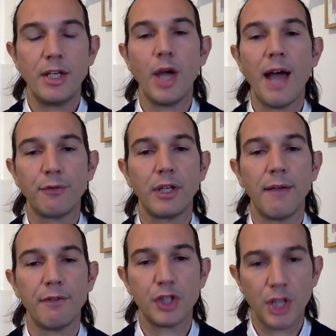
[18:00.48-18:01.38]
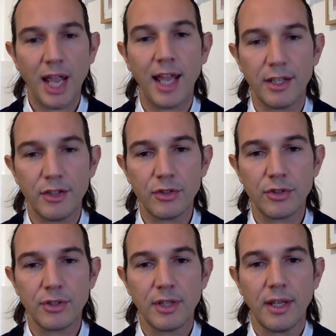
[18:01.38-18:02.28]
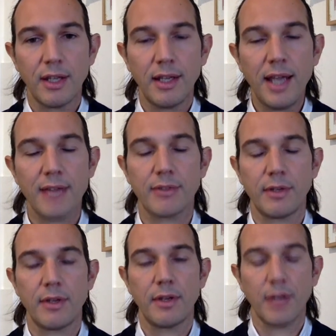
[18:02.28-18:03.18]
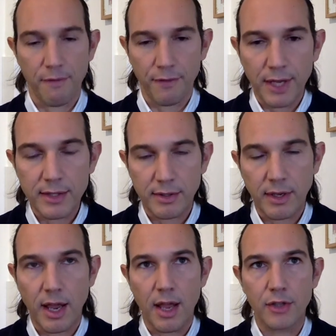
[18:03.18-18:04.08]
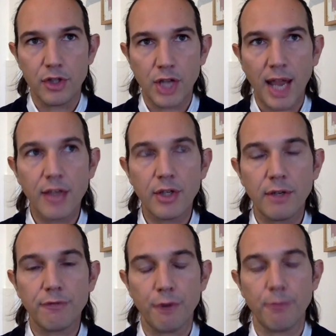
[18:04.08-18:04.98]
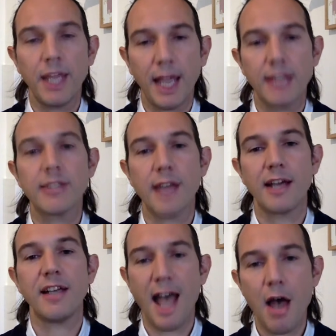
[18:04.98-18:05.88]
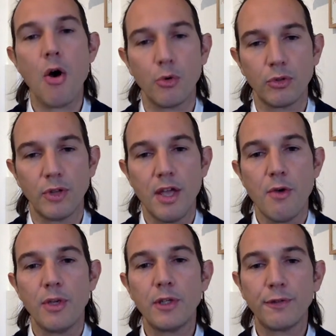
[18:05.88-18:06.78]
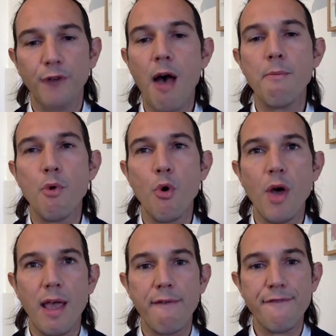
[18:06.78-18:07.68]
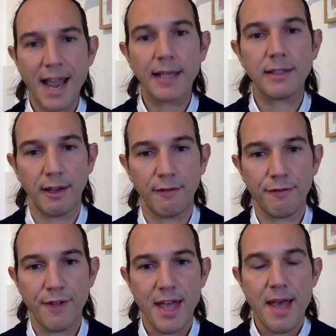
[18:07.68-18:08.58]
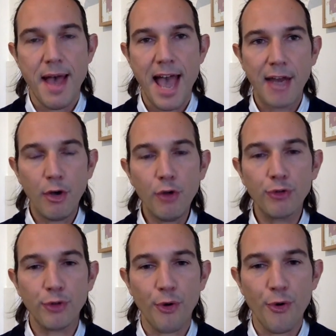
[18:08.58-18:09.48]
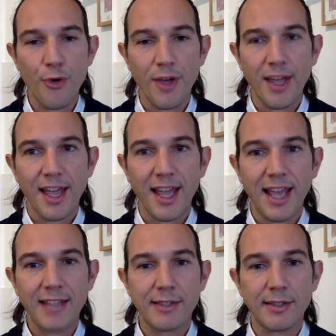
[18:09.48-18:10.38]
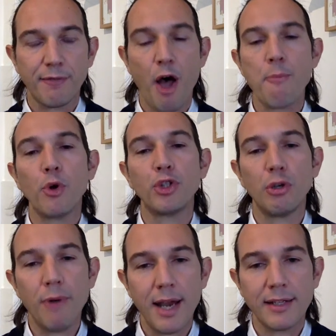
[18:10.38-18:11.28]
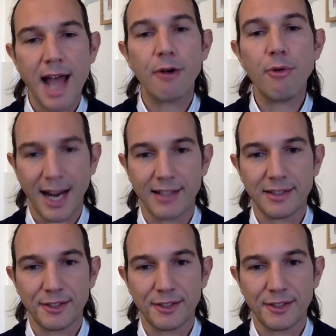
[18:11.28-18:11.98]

you have to have a change, yes, it's changing from the inside out, which is far more effective. And also, it's far more direct.